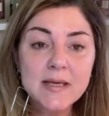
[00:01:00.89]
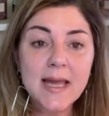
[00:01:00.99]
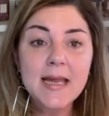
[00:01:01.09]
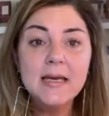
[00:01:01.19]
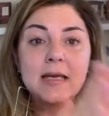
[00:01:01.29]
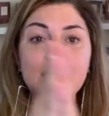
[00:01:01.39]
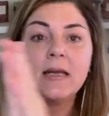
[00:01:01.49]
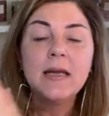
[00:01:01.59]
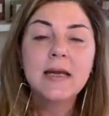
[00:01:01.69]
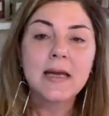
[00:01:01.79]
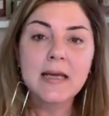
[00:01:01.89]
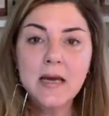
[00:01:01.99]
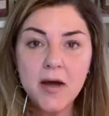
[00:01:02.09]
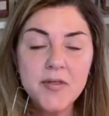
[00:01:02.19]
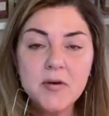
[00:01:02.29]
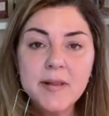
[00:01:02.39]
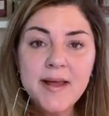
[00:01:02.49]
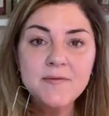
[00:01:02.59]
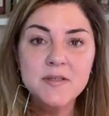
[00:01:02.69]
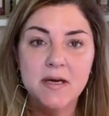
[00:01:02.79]
created in other
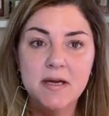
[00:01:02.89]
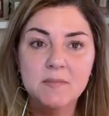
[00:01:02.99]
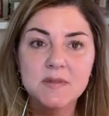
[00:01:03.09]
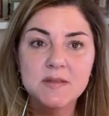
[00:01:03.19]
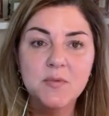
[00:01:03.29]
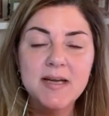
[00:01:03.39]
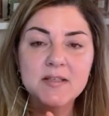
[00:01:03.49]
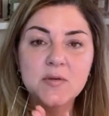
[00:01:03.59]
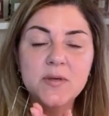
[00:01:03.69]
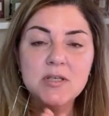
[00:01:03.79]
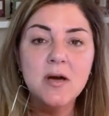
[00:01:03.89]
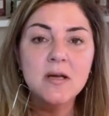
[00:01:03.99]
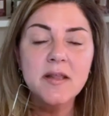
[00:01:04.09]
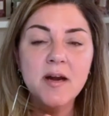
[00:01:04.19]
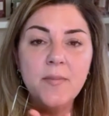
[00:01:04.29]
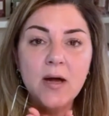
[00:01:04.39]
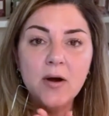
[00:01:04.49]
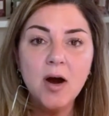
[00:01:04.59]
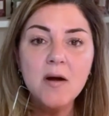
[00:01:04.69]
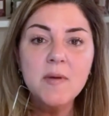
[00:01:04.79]
lifetimes, right? So we talk a lot
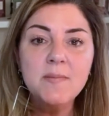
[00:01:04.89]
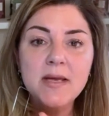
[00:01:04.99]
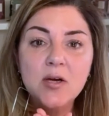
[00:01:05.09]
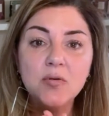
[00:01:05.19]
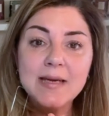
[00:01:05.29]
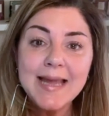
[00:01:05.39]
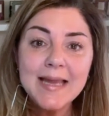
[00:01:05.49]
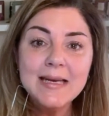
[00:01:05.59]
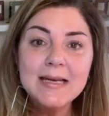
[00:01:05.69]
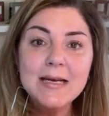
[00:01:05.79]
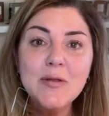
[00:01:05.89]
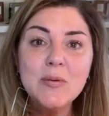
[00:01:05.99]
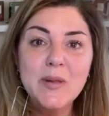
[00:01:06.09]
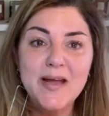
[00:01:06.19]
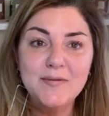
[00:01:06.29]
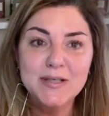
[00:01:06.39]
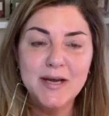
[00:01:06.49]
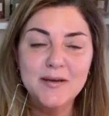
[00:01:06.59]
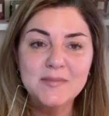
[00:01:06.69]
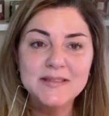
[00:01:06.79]
about karma being created in other
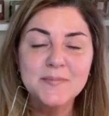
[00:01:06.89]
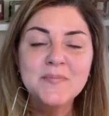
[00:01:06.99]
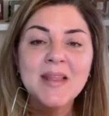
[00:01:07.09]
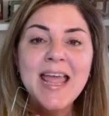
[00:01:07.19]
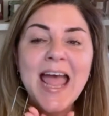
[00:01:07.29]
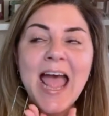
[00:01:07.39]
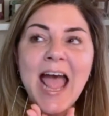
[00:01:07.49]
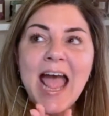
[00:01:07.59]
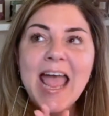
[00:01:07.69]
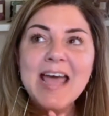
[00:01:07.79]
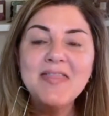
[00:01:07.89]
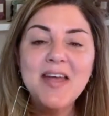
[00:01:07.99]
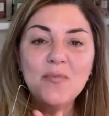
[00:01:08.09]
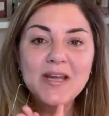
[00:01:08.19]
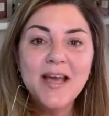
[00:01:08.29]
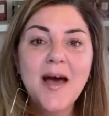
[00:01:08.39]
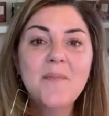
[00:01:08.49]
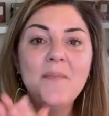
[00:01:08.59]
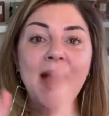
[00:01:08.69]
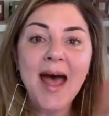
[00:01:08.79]
lifetimes. And then we
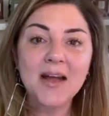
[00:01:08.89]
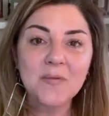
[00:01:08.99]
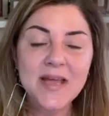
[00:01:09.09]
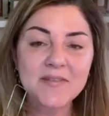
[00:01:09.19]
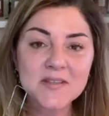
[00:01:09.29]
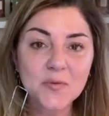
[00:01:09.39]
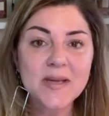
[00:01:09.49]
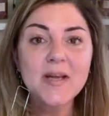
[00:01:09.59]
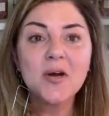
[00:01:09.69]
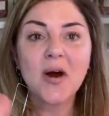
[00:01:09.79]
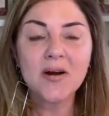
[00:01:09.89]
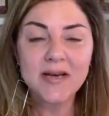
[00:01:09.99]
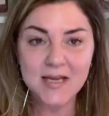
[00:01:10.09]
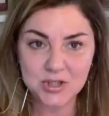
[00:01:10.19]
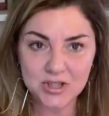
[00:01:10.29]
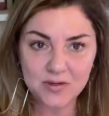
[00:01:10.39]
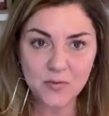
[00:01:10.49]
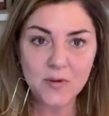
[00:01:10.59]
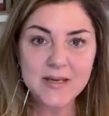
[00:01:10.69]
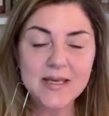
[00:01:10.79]
come back and we have this
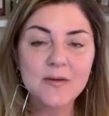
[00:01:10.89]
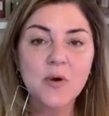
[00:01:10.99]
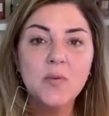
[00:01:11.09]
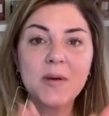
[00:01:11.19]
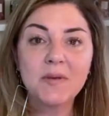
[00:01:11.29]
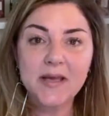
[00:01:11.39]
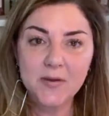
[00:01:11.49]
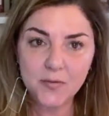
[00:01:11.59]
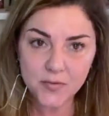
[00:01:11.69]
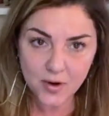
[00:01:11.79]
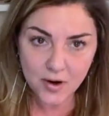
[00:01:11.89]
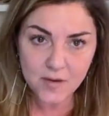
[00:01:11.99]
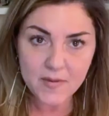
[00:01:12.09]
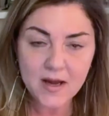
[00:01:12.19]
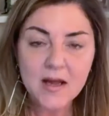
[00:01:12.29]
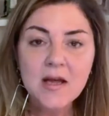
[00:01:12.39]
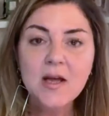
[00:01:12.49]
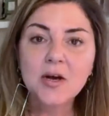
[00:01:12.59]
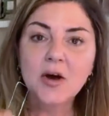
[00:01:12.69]
reincarnation where we play through the karma